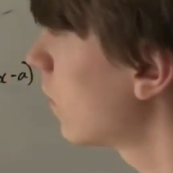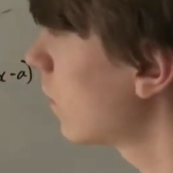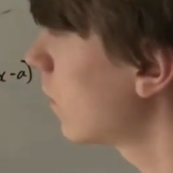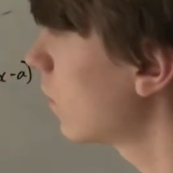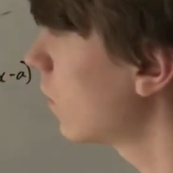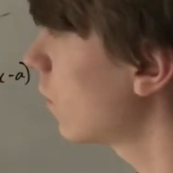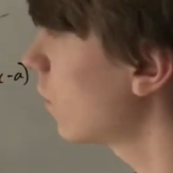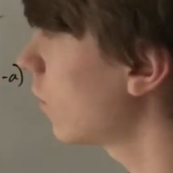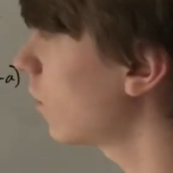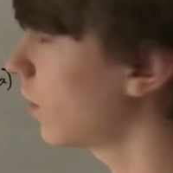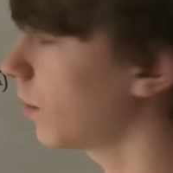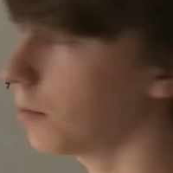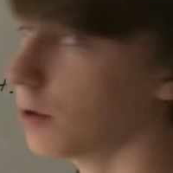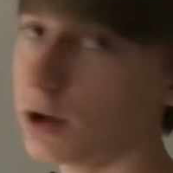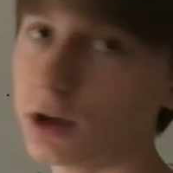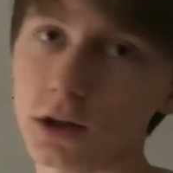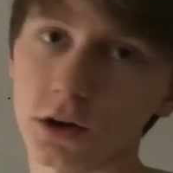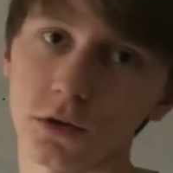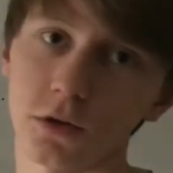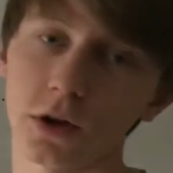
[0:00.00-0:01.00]
0. I'm
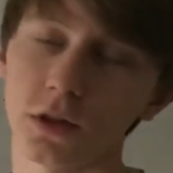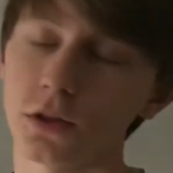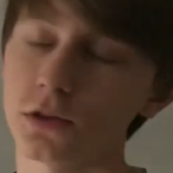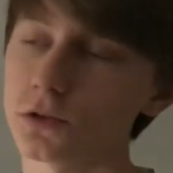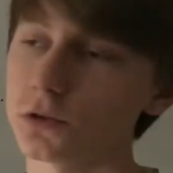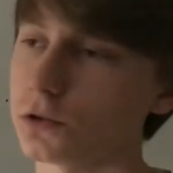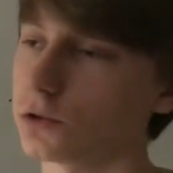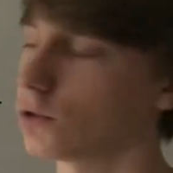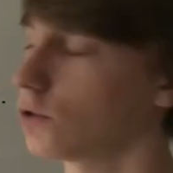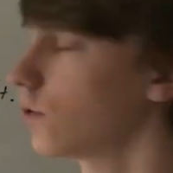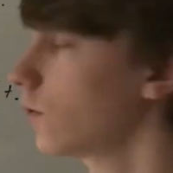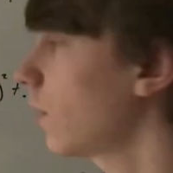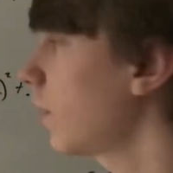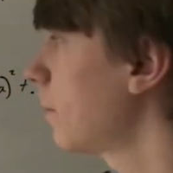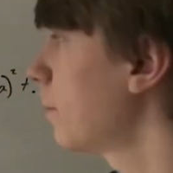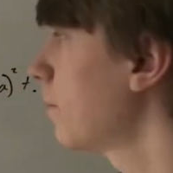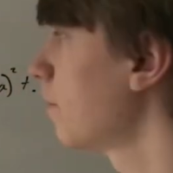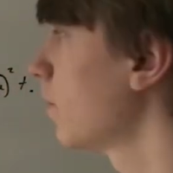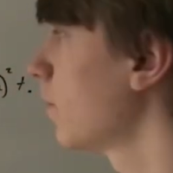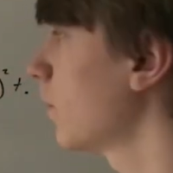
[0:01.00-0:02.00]
not going to write the zeros this time.
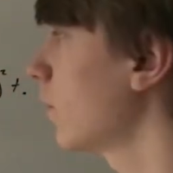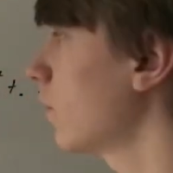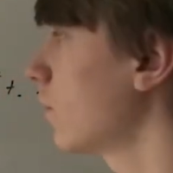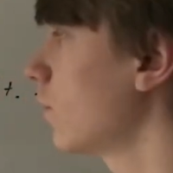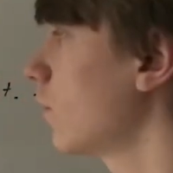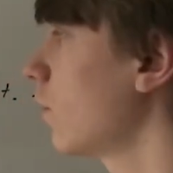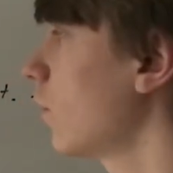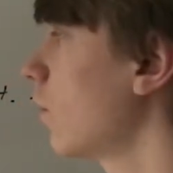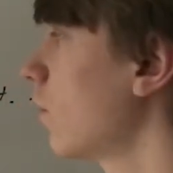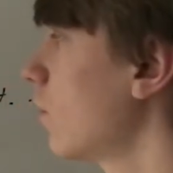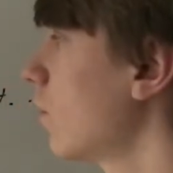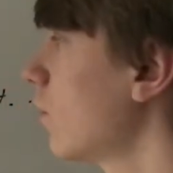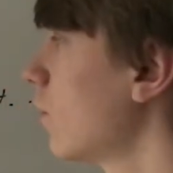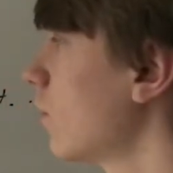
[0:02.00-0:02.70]
0,